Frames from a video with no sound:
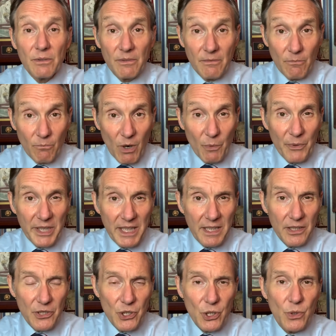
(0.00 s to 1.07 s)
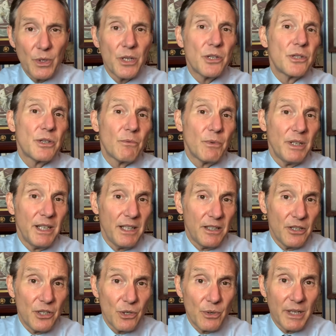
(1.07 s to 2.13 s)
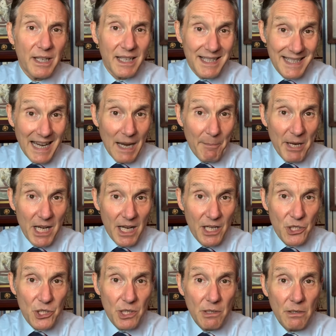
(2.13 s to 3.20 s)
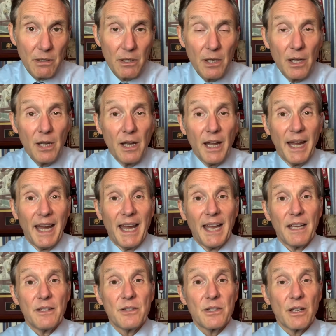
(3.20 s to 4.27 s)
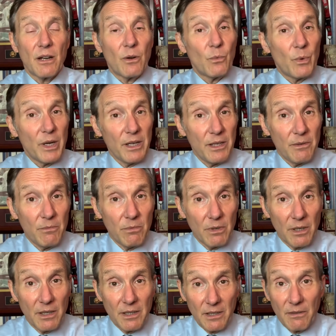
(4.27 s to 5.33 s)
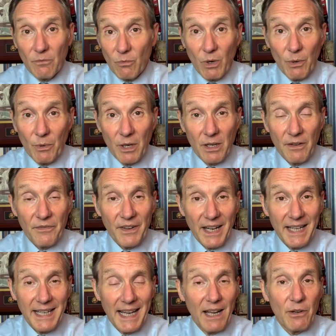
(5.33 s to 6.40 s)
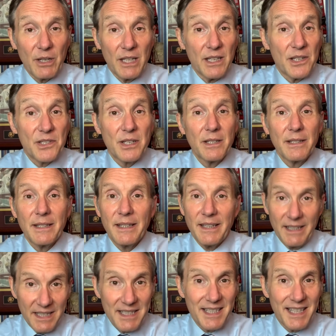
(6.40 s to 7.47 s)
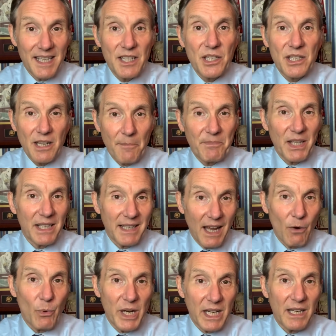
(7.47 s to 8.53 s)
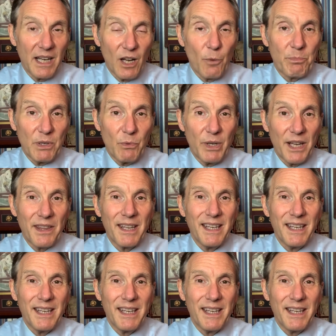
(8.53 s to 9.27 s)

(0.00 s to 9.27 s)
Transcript: what we need to do is we need to do an examination. And what we're going to find out is this something that we can help you with?